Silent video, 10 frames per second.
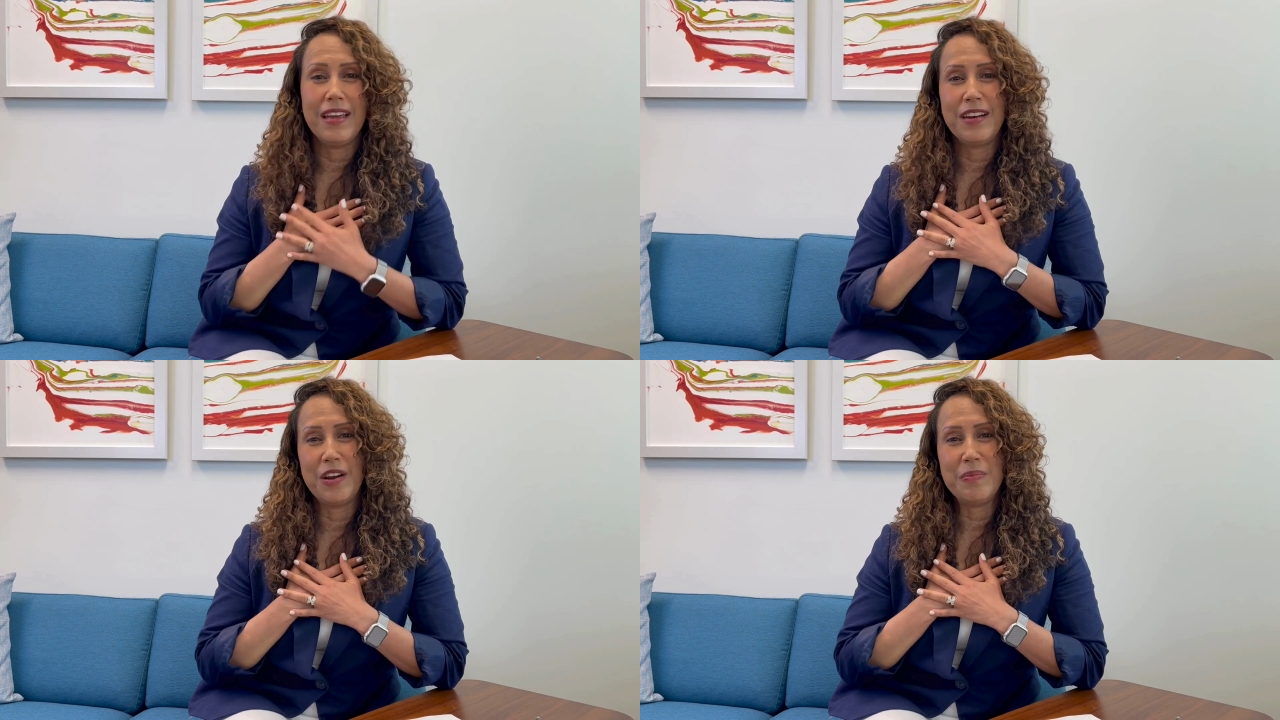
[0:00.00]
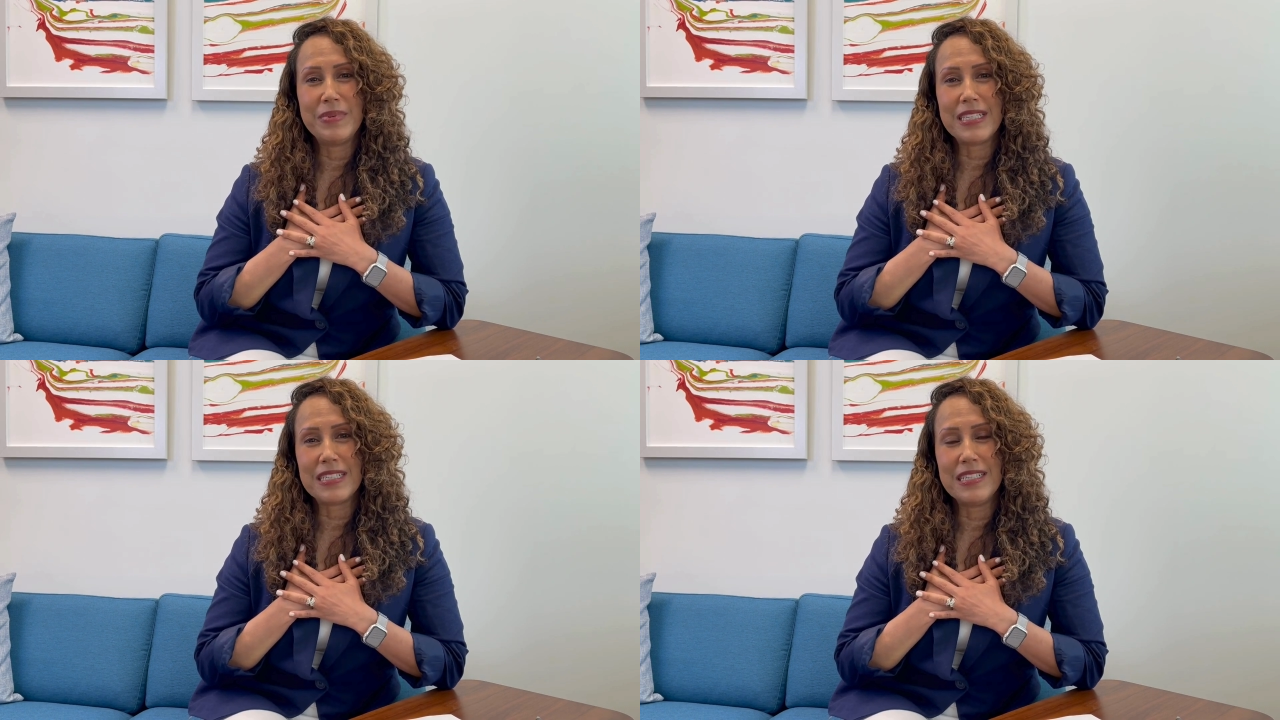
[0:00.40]
in our
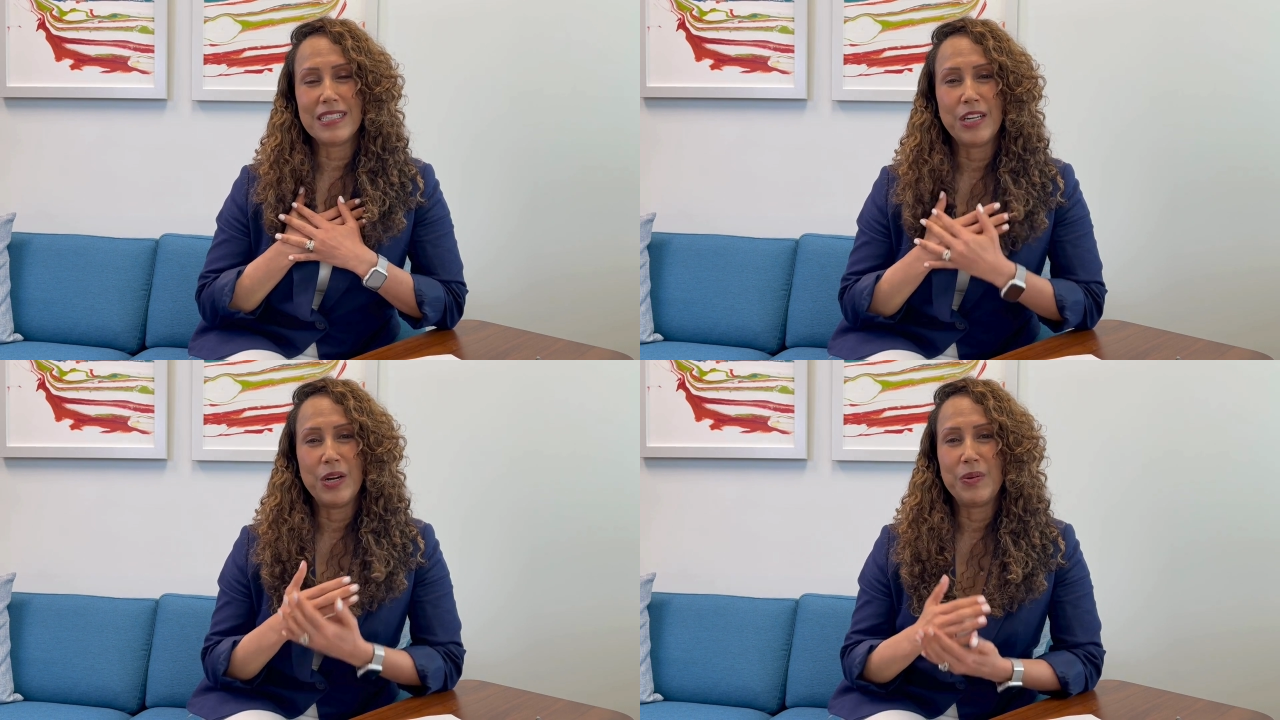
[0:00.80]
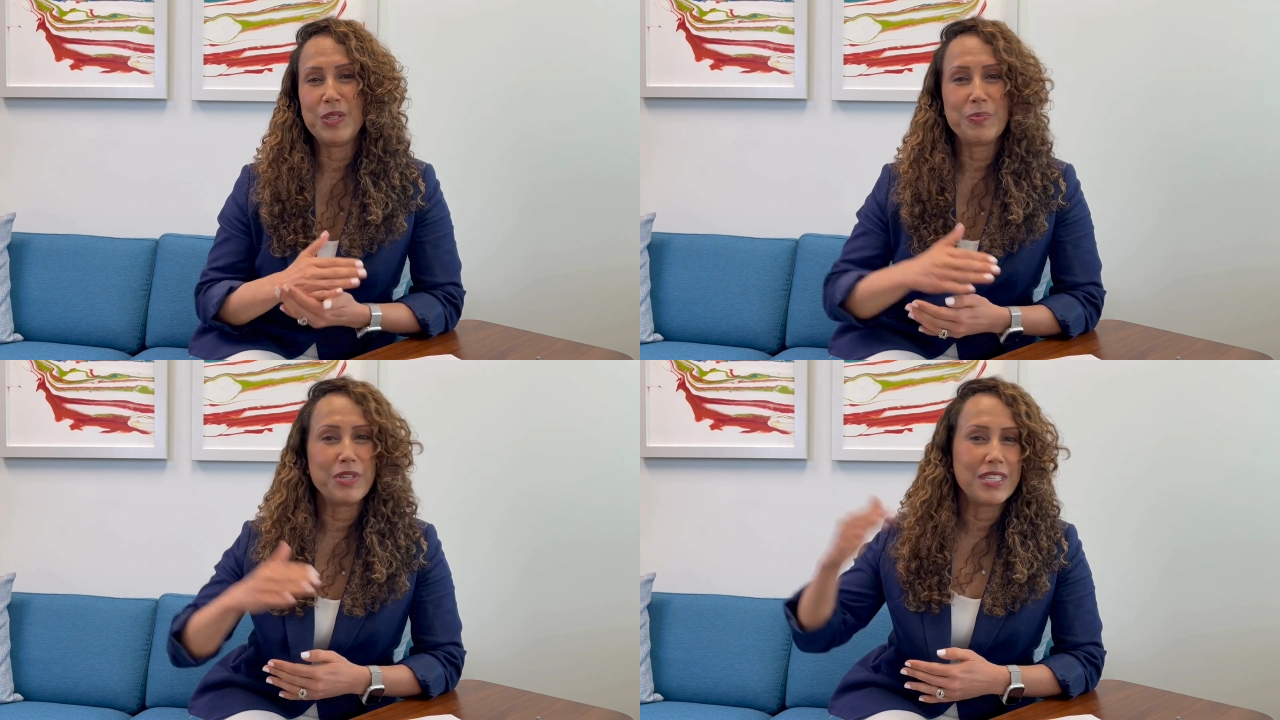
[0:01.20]
business are
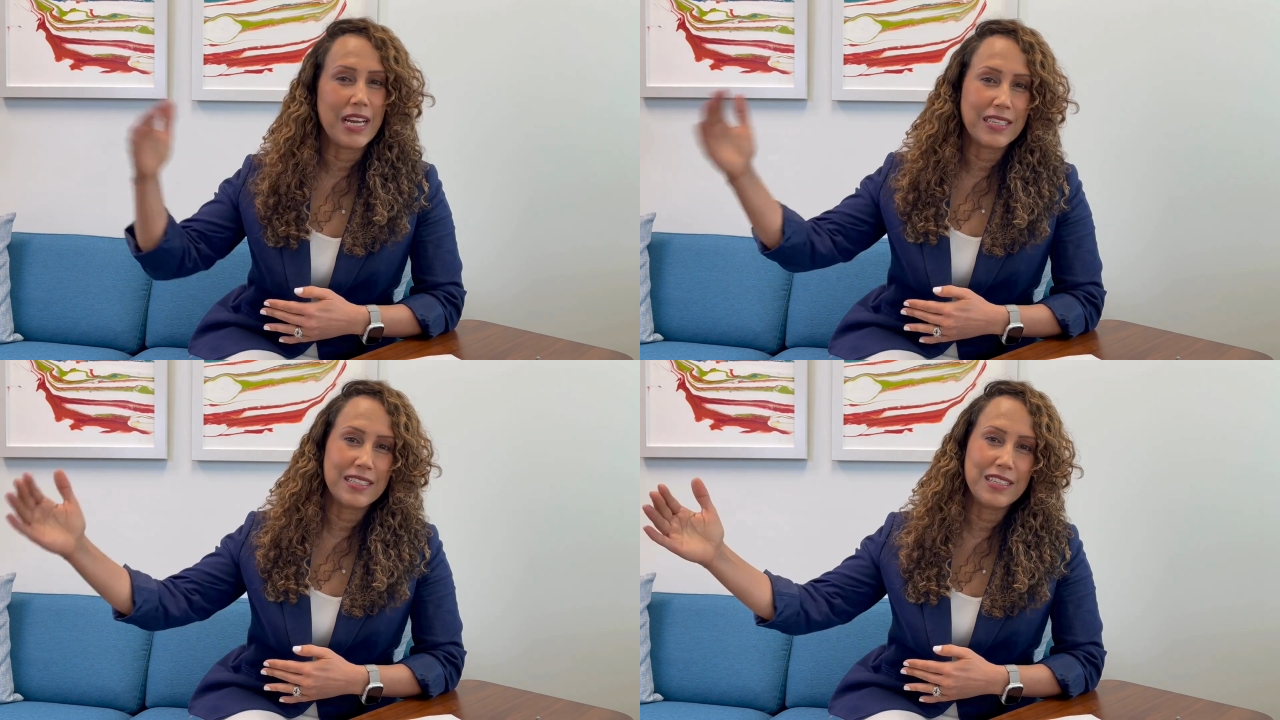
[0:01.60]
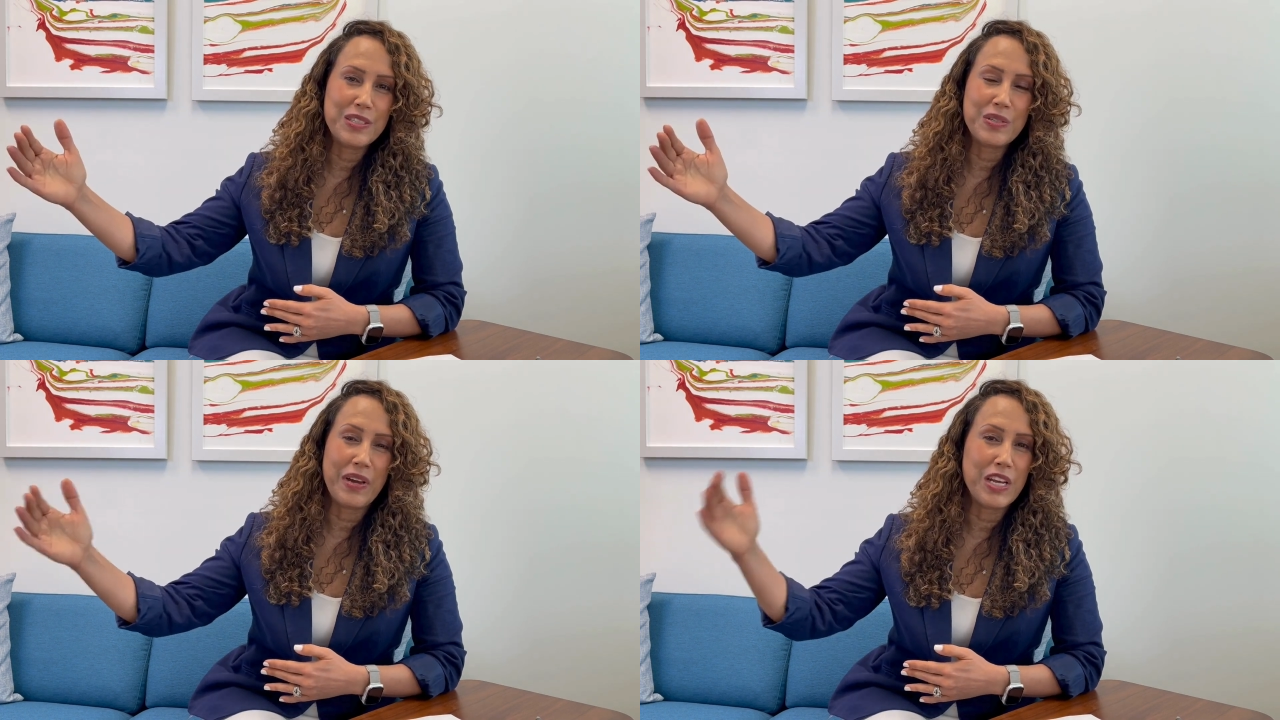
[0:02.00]
always projecting
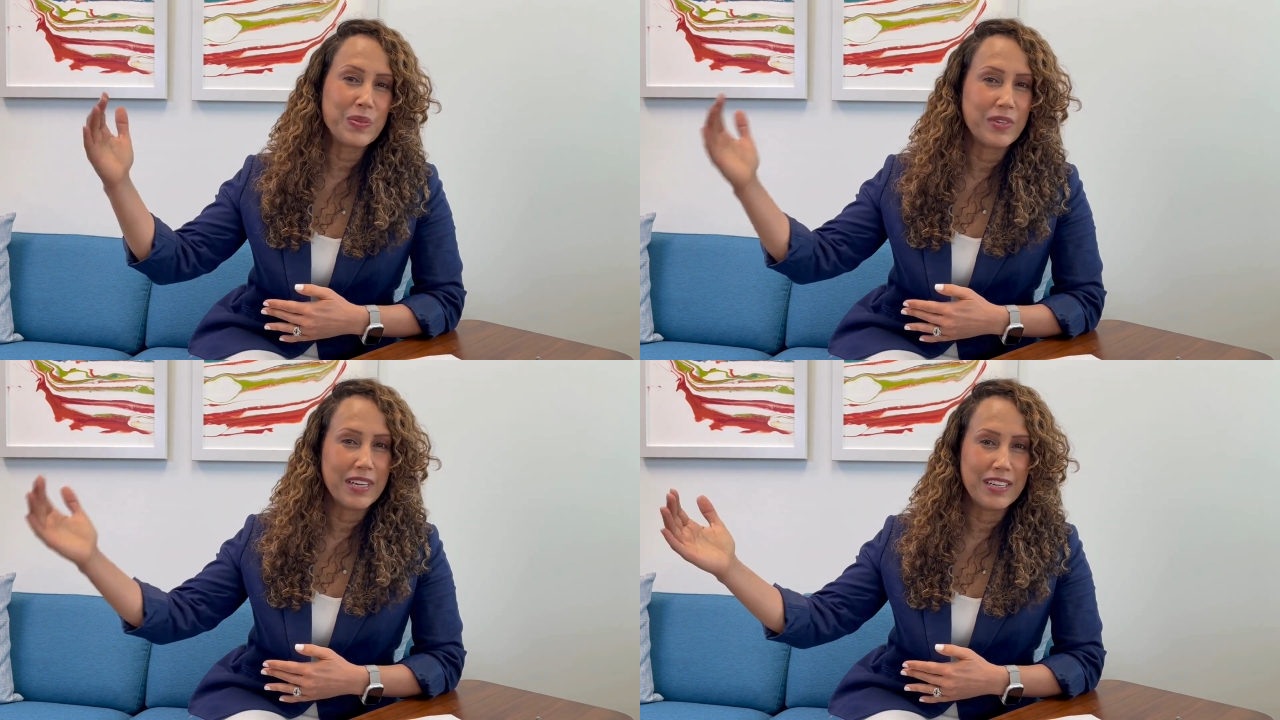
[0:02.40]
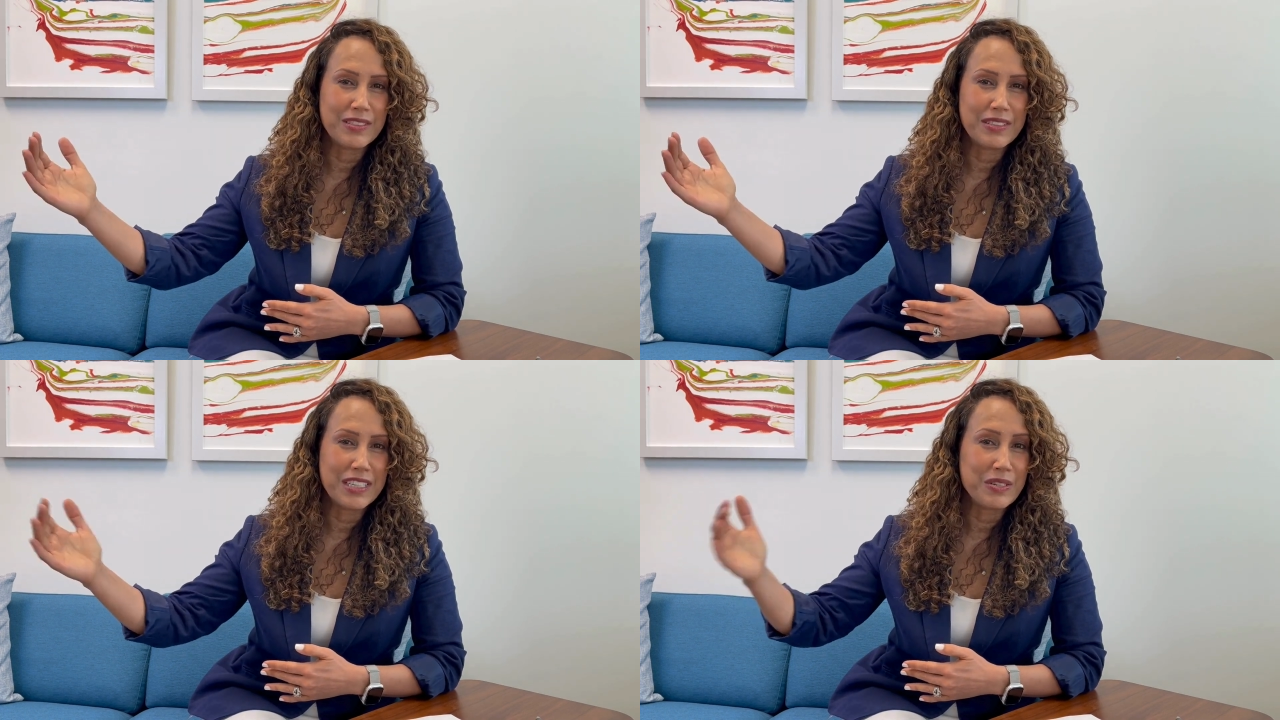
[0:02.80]
to age
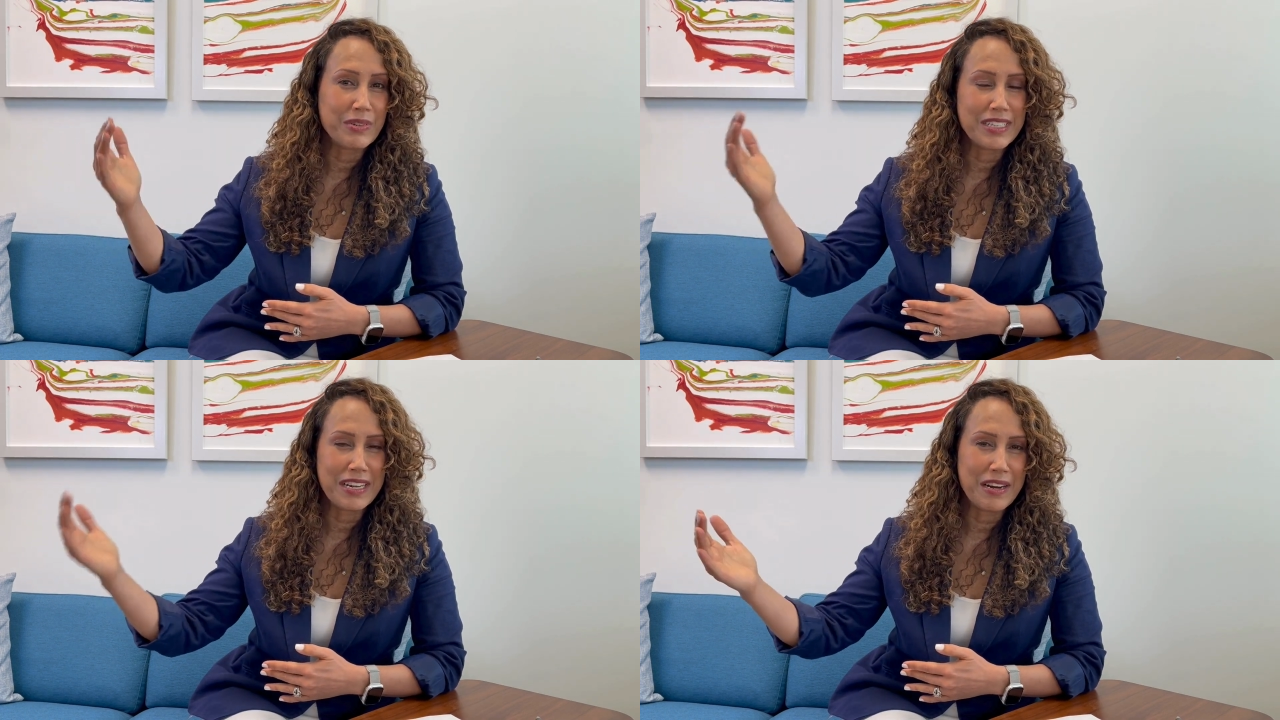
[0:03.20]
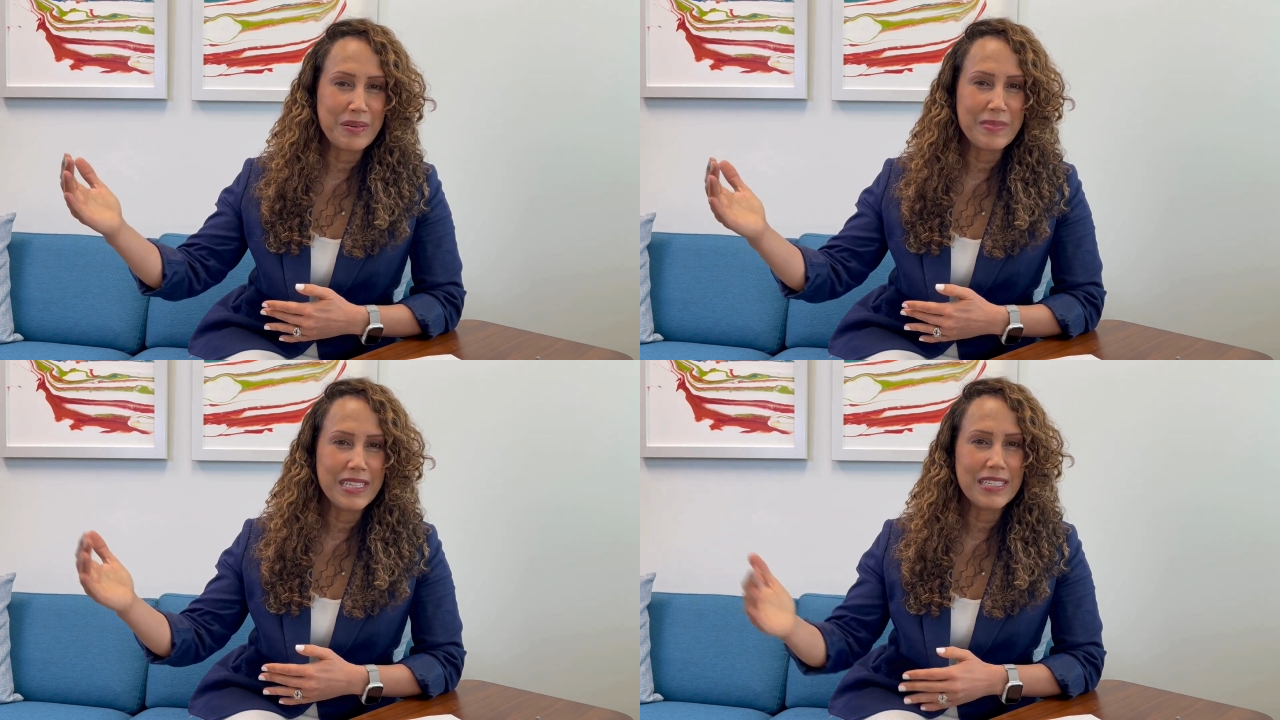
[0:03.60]
100 in
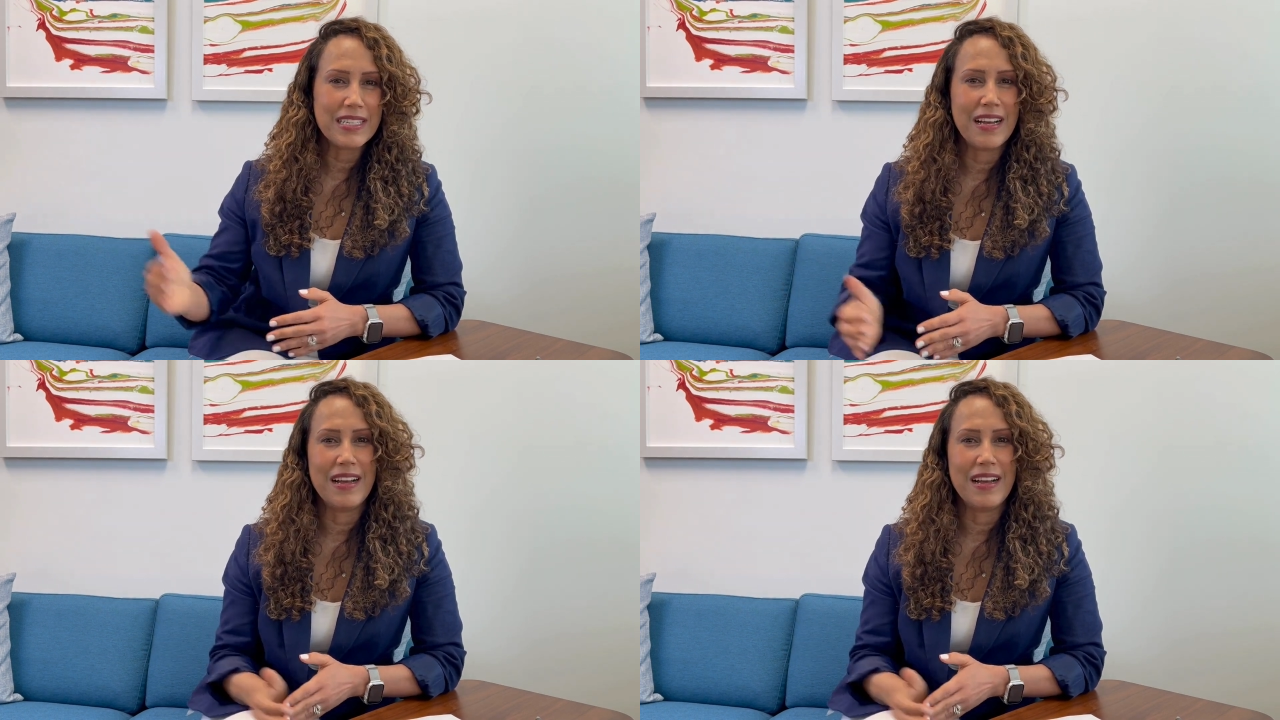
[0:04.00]
retirement,